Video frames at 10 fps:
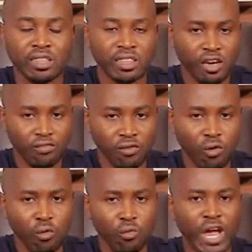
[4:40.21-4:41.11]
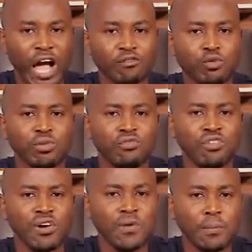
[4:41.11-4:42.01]
Therefore, we have to be
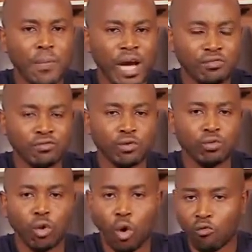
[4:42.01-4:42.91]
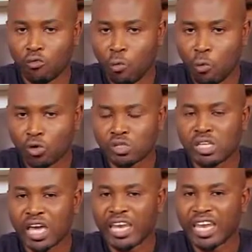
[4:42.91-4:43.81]
very mindful of what
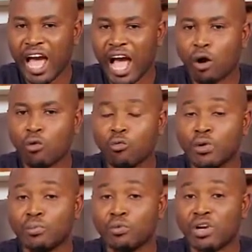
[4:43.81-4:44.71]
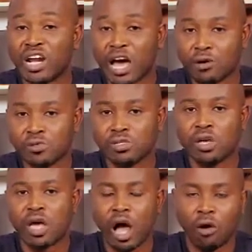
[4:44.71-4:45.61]
and how we
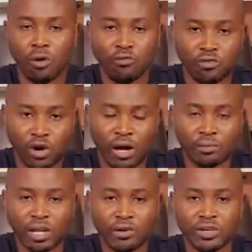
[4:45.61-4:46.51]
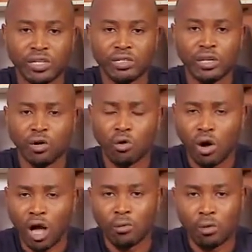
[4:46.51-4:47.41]
pronounce our vocabulary
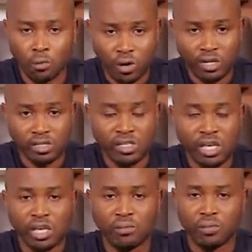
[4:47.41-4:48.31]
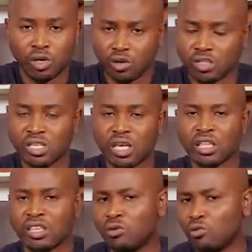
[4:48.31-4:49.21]
or our words, because
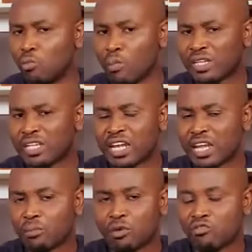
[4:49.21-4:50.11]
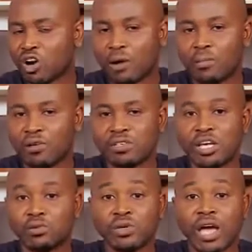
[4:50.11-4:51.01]
no matter the number of vocabularies
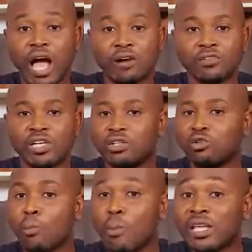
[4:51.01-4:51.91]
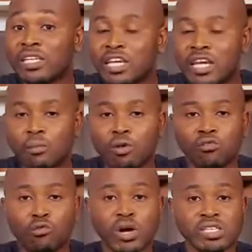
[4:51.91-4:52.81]
that we have, no matter the number
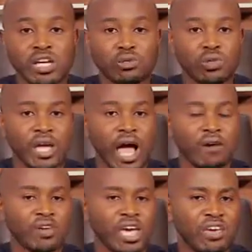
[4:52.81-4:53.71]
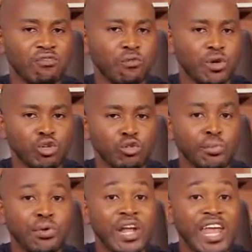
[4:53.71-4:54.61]
of words that we have, if we don't
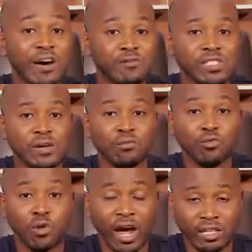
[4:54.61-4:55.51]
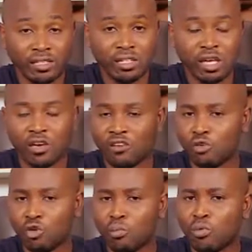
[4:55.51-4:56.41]
pronounce them right, if you
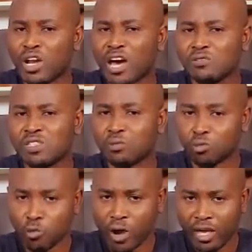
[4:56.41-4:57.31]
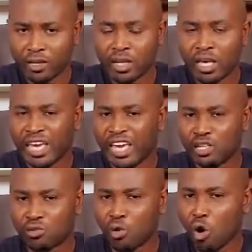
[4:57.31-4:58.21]
don't pronounce them well,
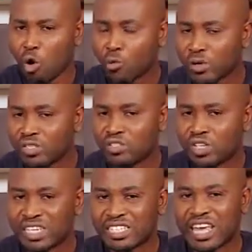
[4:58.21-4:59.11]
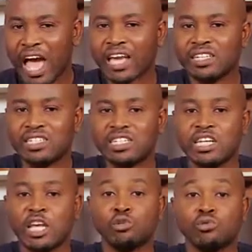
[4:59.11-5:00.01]
it will always change the idea
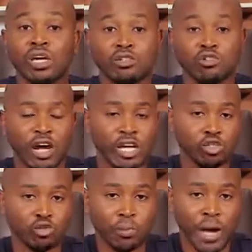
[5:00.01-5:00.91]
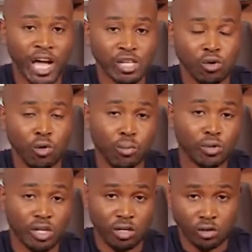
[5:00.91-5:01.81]
that we are trying to pass or put
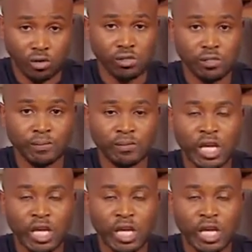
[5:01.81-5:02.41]
across.